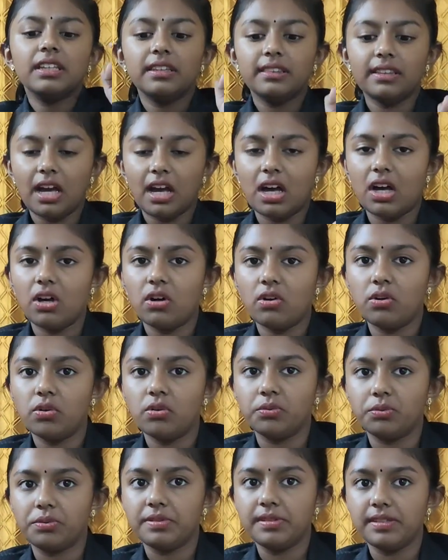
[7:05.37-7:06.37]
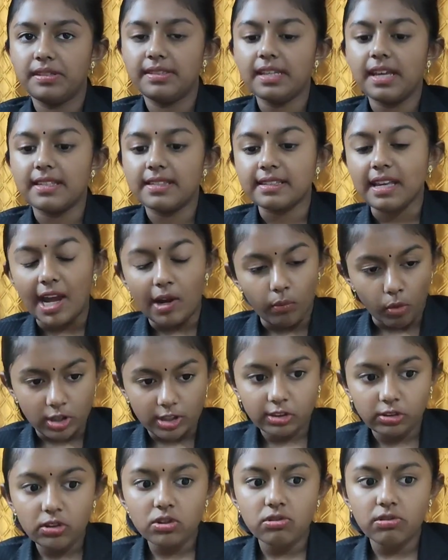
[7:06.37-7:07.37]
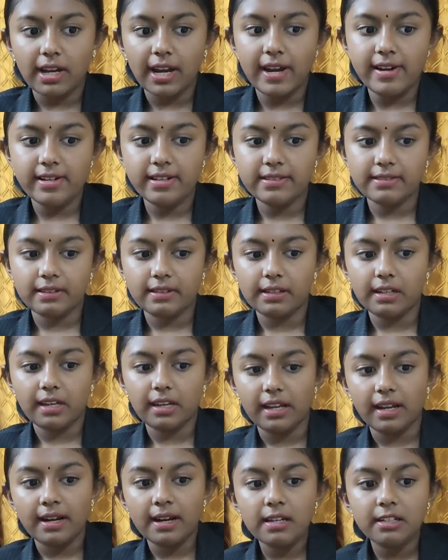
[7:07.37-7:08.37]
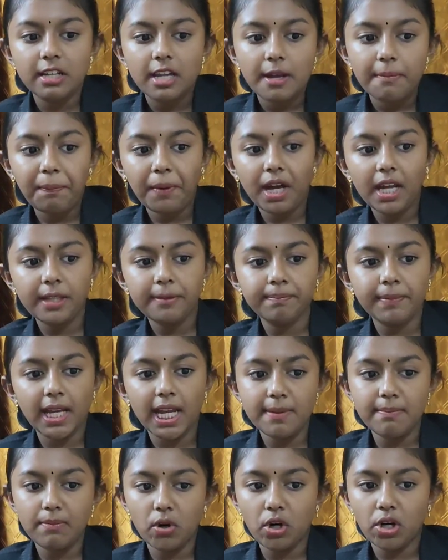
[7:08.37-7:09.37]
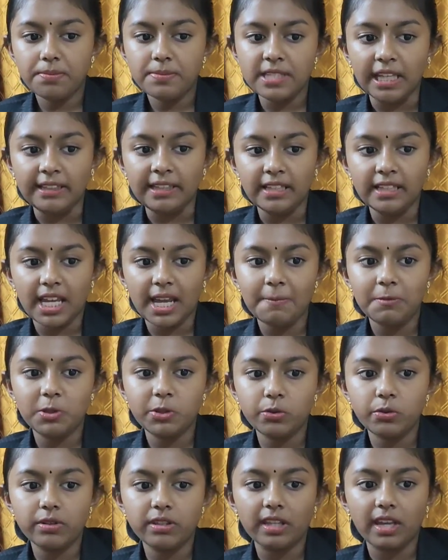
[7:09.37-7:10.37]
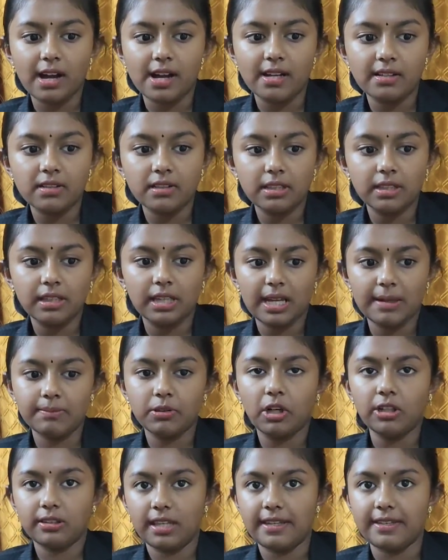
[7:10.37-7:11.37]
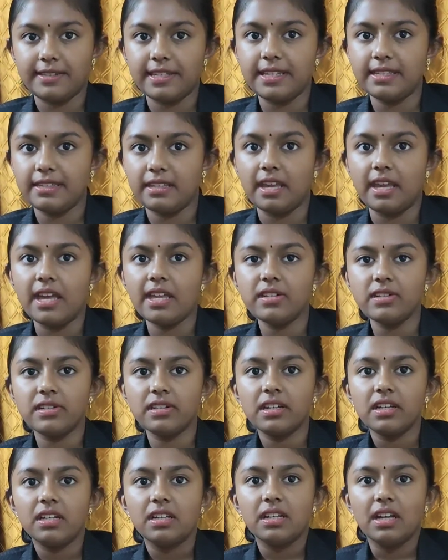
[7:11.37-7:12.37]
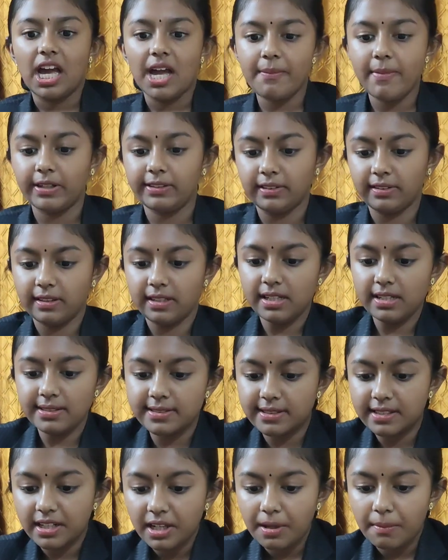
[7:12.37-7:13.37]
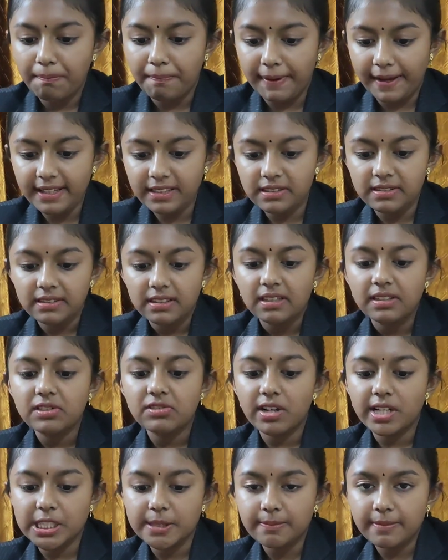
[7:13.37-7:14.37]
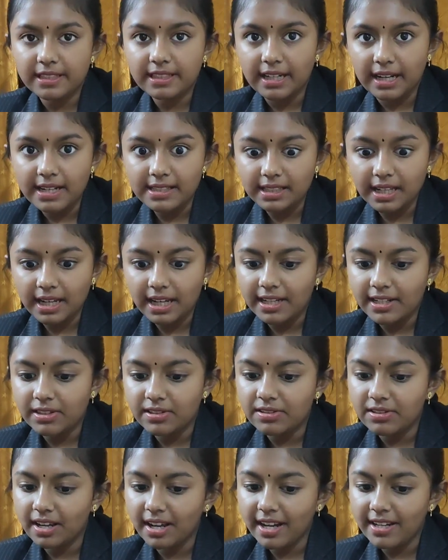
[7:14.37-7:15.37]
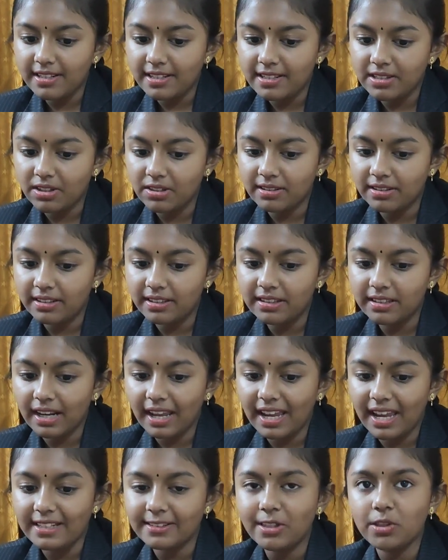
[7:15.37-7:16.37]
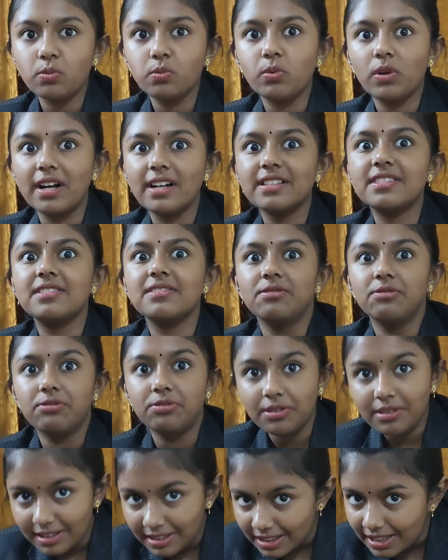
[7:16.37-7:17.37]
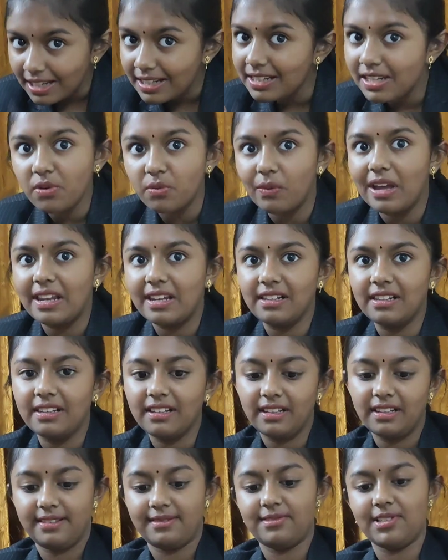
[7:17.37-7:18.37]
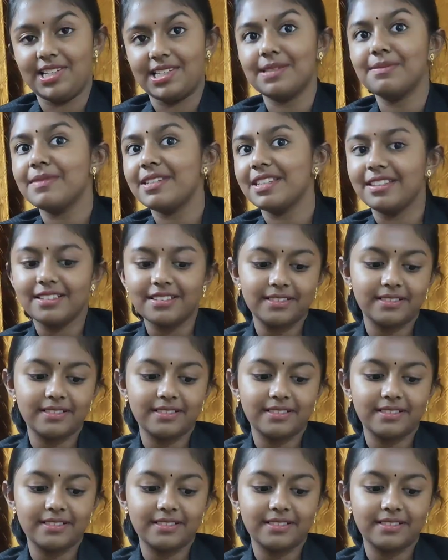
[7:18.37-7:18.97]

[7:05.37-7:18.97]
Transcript: Now, yes, I wanted to try this earlier, but my mom said that I'm too young. I'm not 18 yet. I'm underage. But trust me, guys, I tried this on her and it works really well. Trust me.